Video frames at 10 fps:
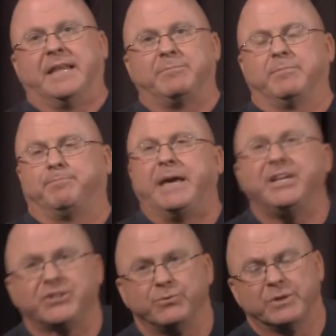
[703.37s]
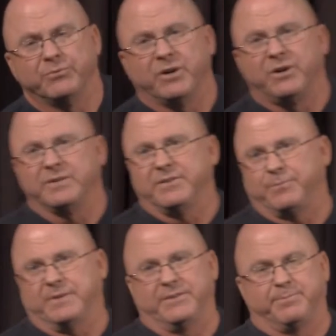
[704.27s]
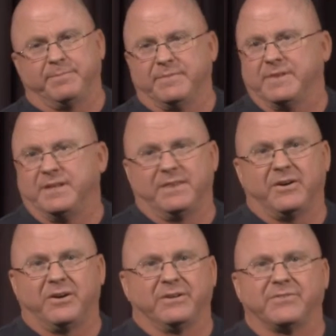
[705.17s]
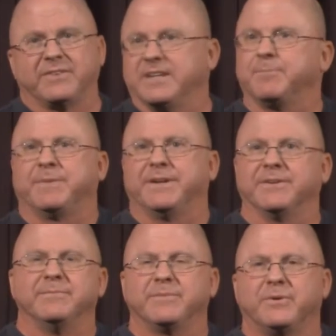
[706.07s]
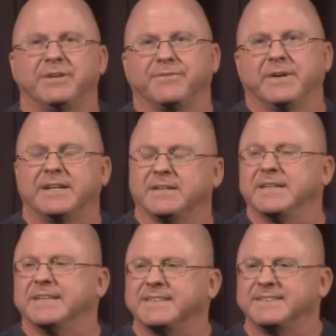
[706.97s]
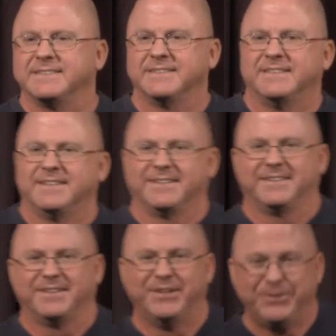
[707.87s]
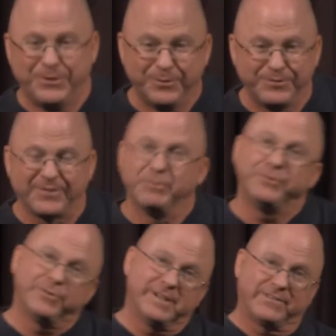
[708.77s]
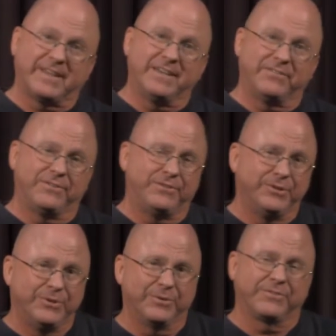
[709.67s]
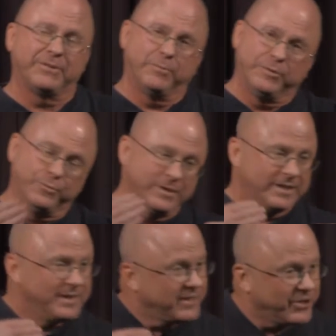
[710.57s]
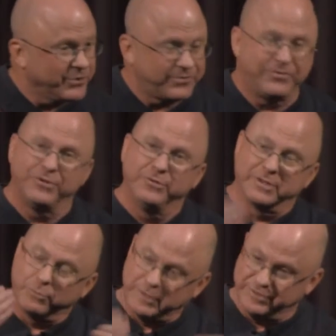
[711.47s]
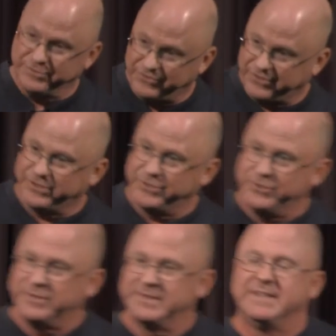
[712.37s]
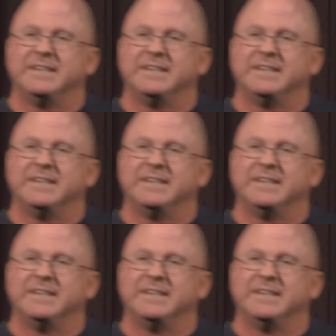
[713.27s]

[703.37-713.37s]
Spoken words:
That patient when wronged is the hardest thing up there, quite frankly. You know, when someone criticizes you or someone hurts you or wounds you